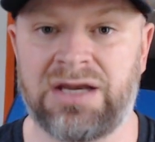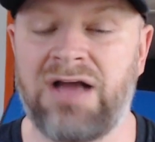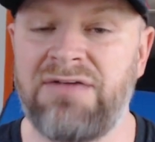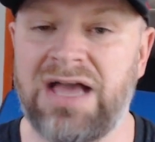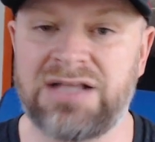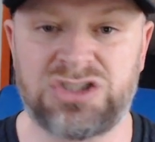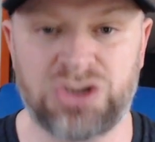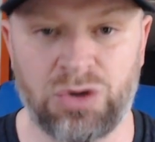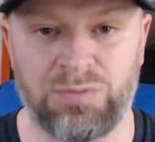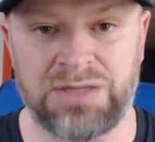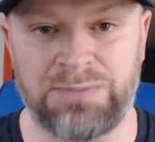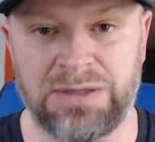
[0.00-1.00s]
I've had so
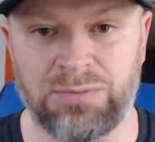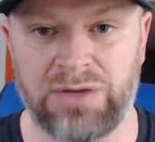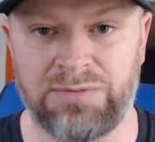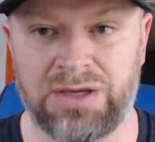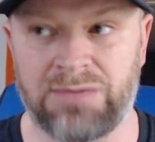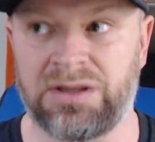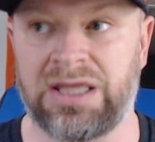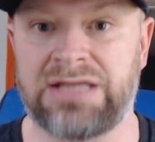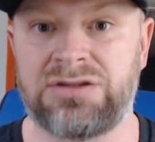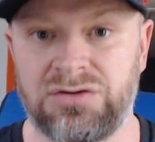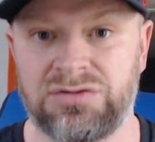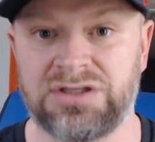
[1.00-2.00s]
many people hit me up and be like,
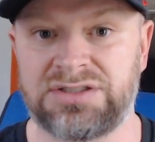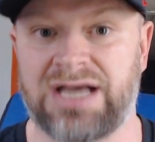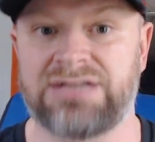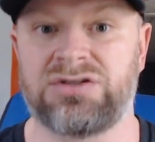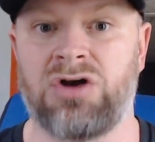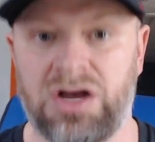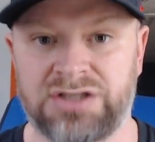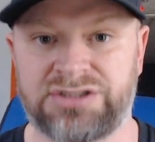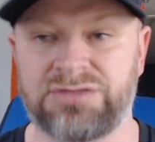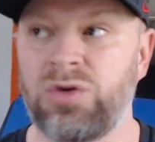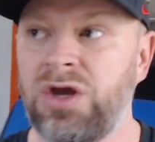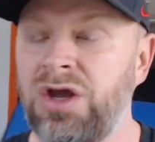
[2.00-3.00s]
dude, this guy's
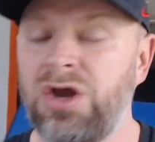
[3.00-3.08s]
awesome.